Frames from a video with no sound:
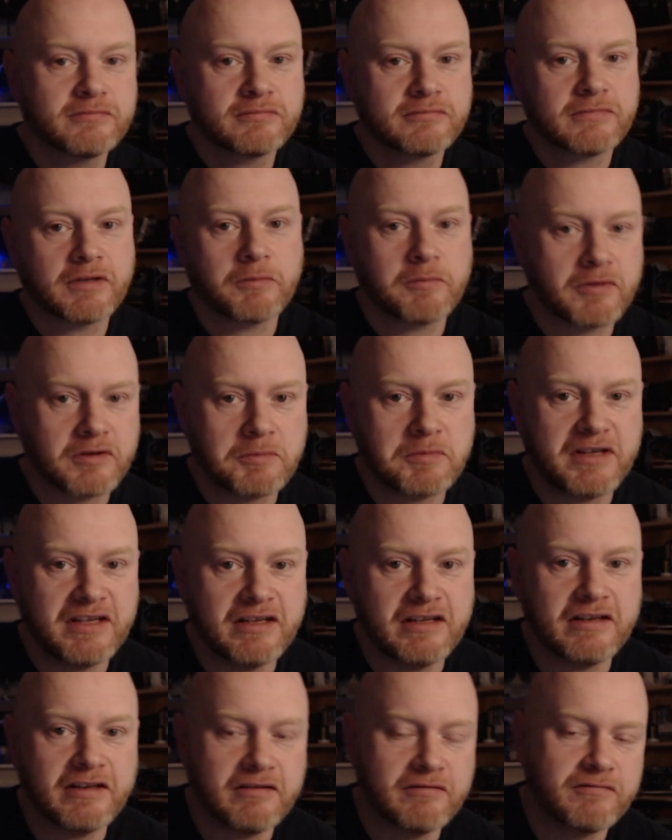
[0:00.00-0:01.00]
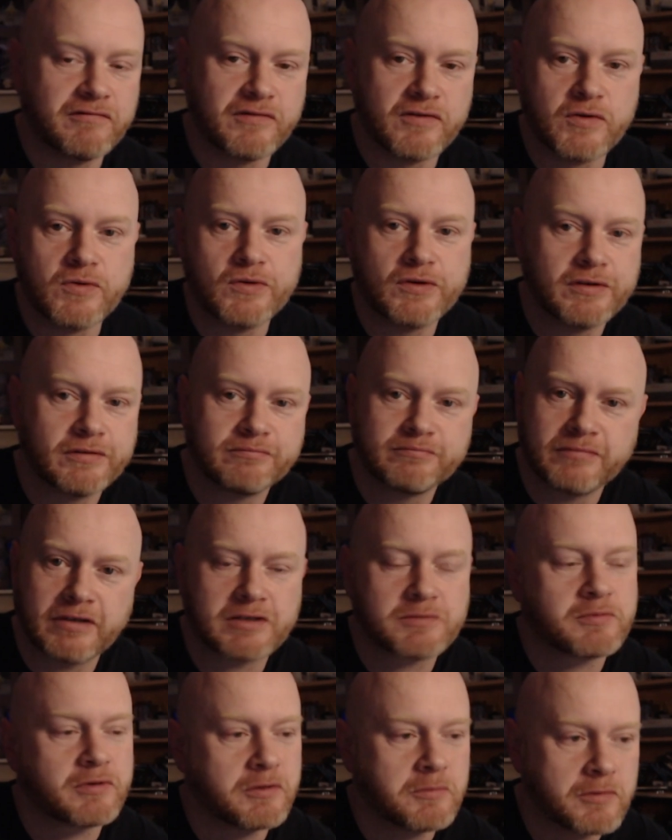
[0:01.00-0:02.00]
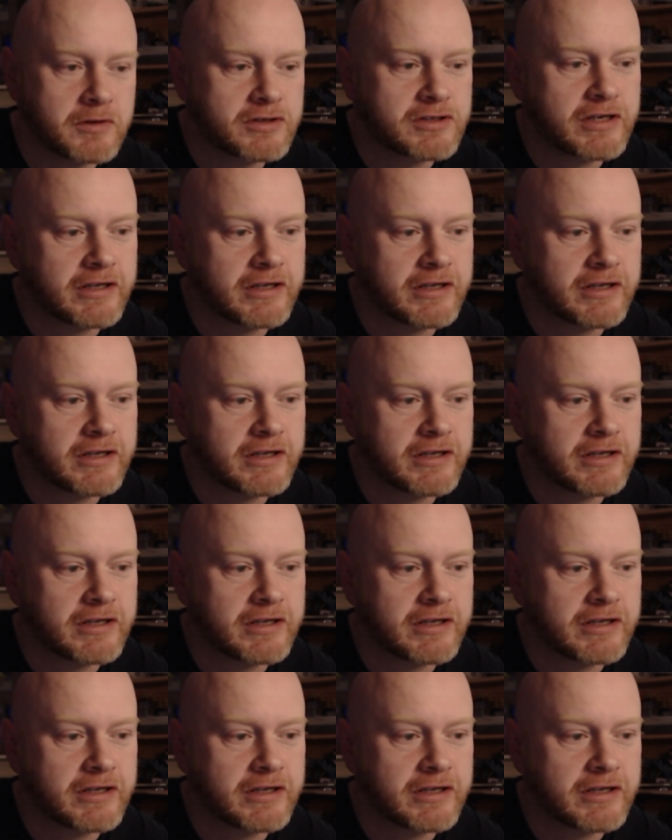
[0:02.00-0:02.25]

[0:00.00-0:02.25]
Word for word: I'm going to be eating food. That's pretty much